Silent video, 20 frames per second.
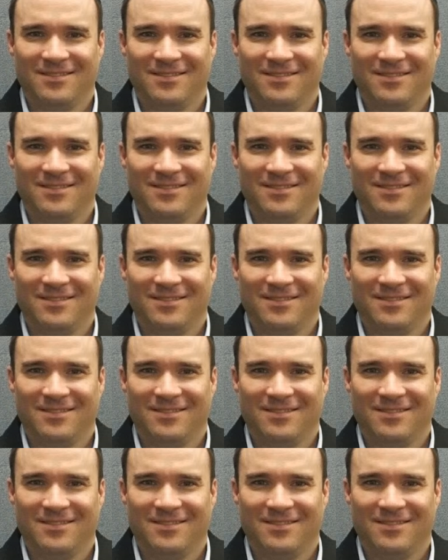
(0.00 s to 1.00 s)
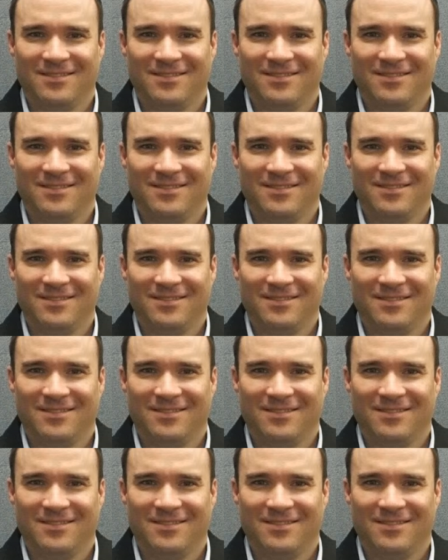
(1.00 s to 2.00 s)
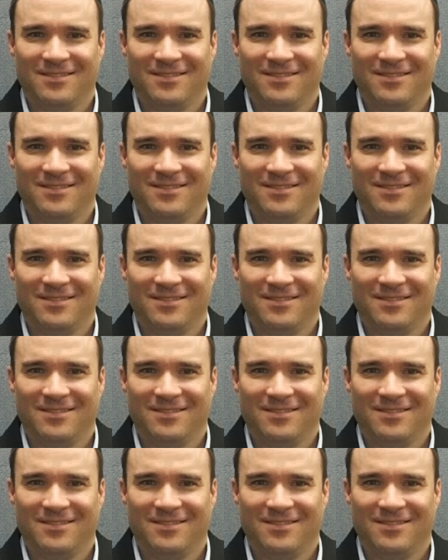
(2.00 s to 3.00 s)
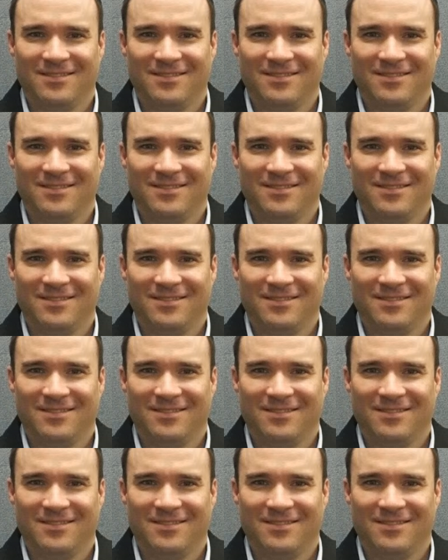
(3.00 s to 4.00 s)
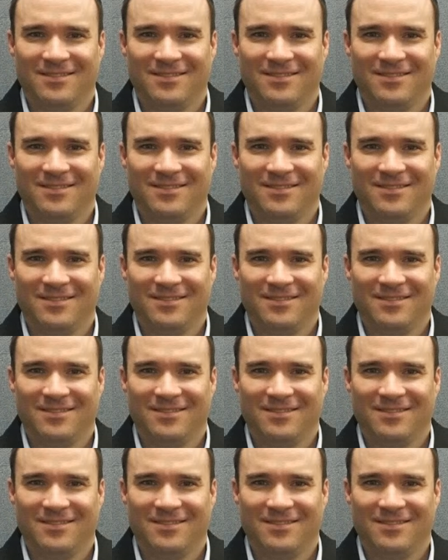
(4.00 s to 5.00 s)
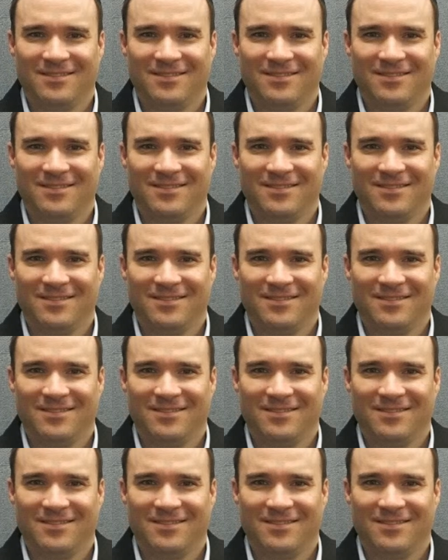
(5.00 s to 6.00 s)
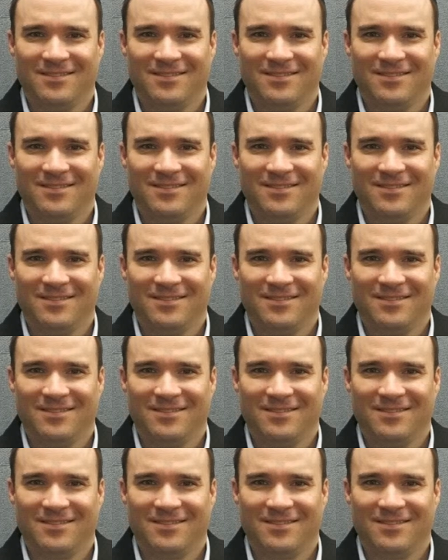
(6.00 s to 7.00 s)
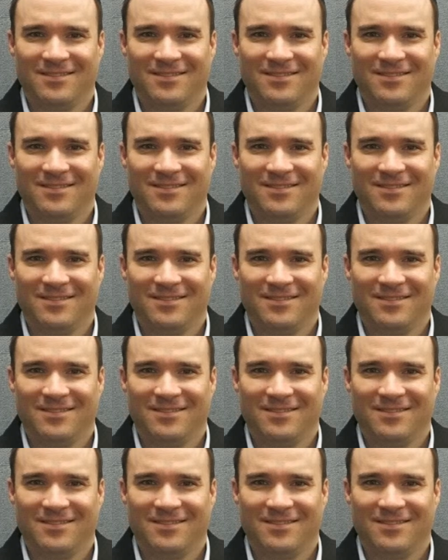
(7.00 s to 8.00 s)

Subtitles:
(no lip movement)